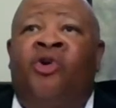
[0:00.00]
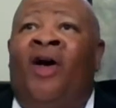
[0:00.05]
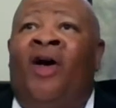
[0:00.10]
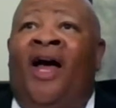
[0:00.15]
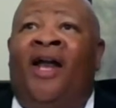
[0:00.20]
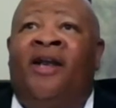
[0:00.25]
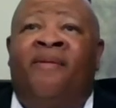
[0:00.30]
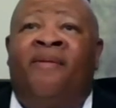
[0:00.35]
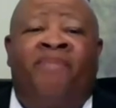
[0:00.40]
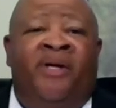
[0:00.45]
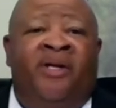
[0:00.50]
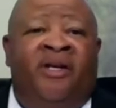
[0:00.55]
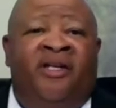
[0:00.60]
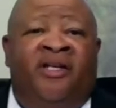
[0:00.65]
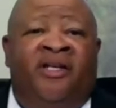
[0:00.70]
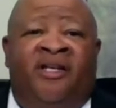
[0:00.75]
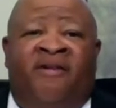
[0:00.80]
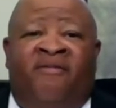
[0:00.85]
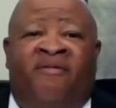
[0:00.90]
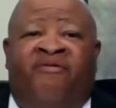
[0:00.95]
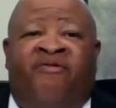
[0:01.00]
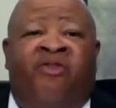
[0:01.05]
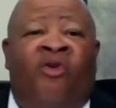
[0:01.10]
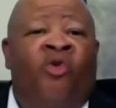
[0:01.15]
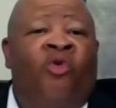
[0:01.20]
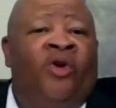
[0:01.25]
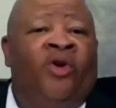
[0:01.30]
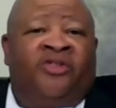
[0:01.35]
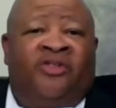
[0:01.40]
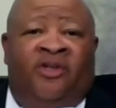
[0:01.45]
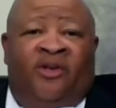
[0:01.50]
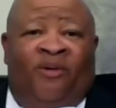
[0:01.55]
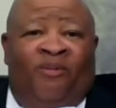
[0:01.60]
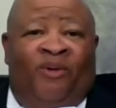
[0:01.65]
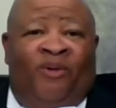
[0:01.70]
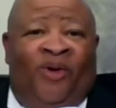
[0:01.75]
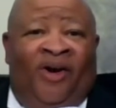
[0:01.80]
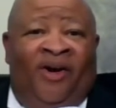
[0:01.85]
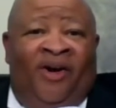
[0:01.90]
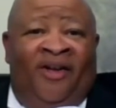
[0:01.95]
you don't have the ability to influence
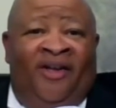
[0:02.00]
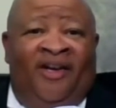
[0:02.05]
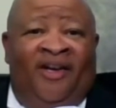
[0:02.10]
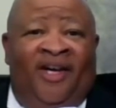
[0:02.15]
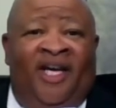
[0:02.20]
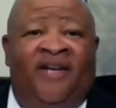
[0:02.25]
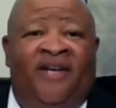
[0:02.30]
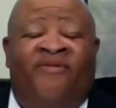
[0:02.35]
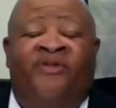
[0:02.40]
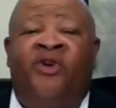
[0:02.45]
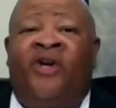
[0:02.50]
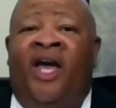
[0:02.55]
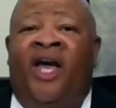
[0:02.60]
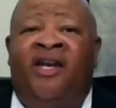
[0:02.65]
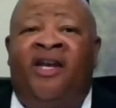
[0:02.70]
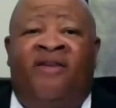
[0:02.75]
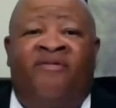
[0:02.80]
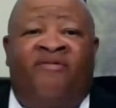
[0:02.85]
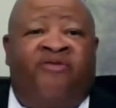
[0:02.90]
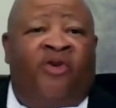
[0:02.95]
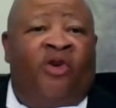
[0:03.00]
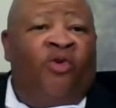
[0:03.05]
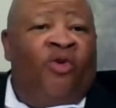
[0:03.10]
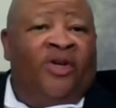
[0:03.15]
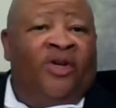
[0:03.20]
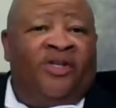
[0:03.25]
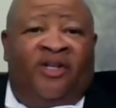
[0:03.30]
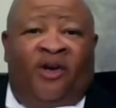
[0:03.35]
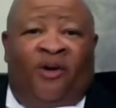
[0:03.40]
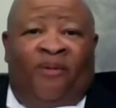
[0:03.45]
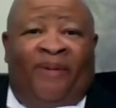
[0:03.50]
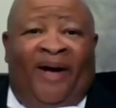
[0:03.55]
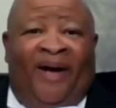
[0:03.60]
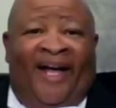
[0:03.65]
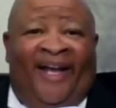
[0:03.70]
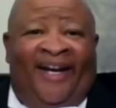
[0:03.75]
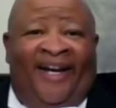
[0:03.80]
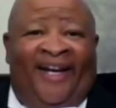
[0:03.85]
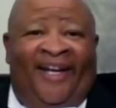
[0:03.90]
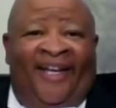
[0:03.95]
no more. And if you can't influence
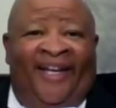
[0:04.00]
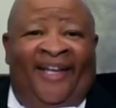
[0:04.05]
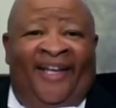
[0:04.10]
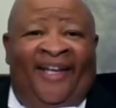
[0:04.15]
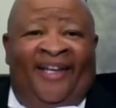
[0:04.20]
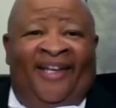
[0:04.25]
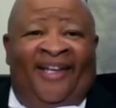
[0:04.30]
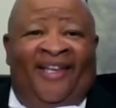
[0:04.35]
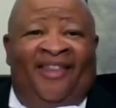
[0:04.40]
nobody,